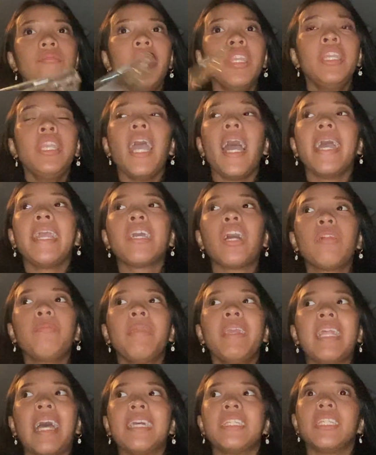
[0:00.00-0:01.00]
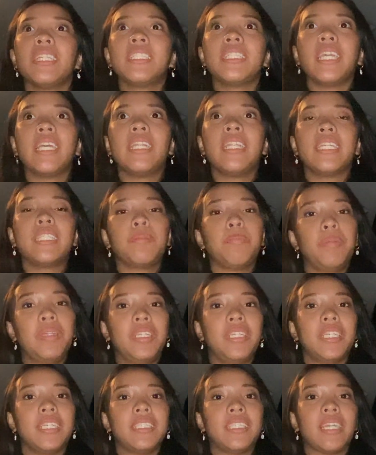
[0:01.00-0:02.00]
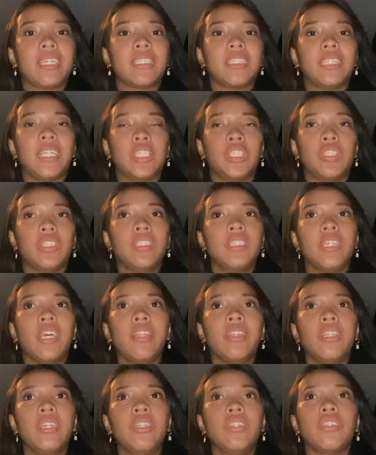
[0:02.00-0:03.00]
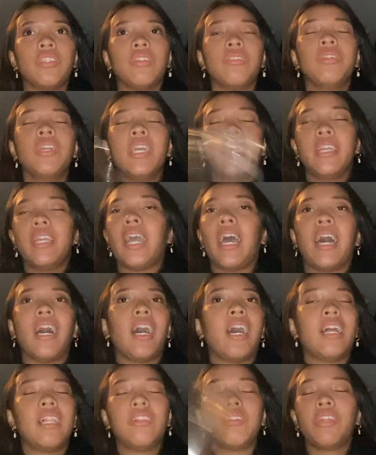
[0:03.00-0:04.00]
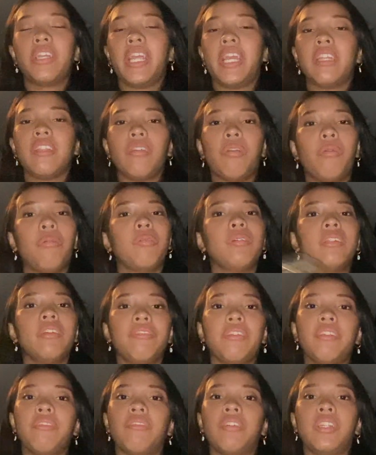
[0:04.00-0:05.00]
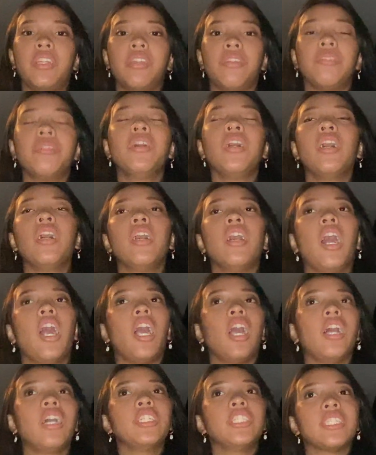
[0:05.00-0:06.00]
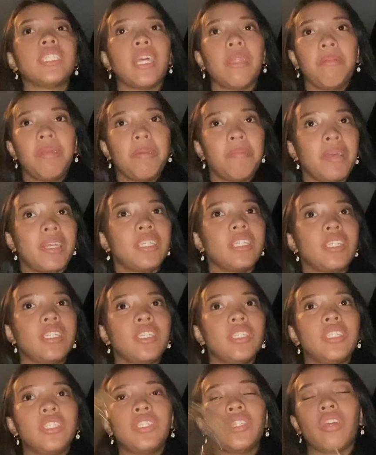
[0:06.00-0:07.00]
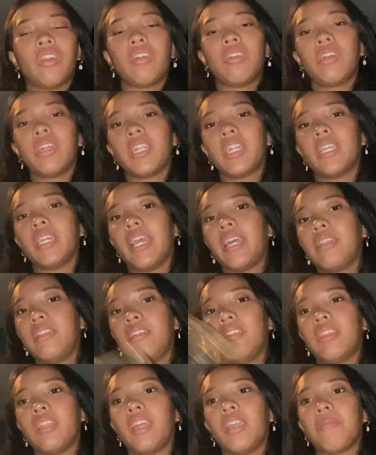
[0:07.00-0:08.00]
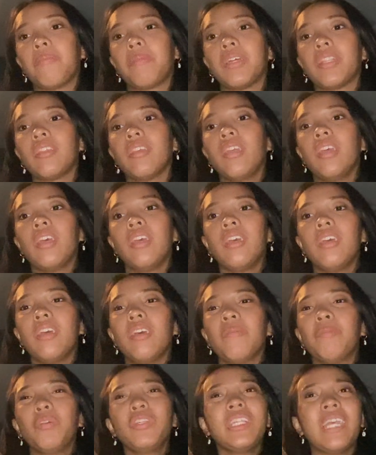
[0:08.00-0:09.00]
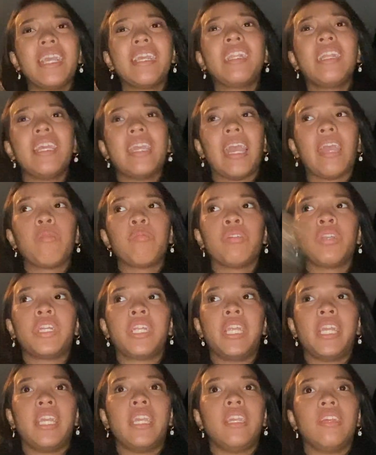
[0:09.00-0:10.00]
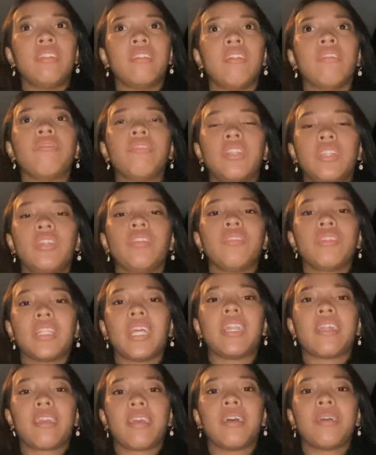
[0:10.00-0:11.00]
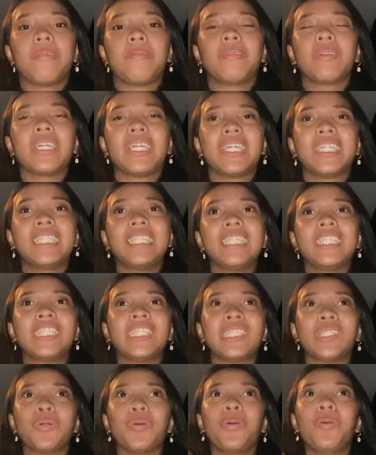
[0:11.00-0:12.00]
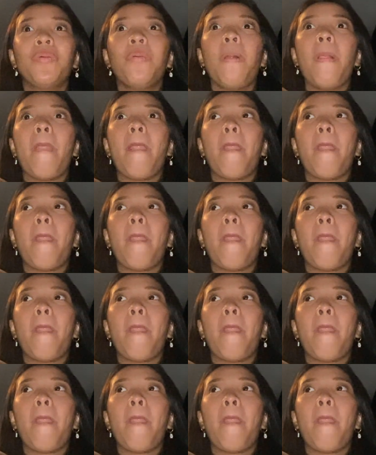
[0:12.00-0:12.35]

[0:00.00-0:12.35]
yeah, I got my license in Las Piñas Extension Center. So yeah, I'll create a whole different video. Just send me a message or anything. But most likely, I will create a video because it's so.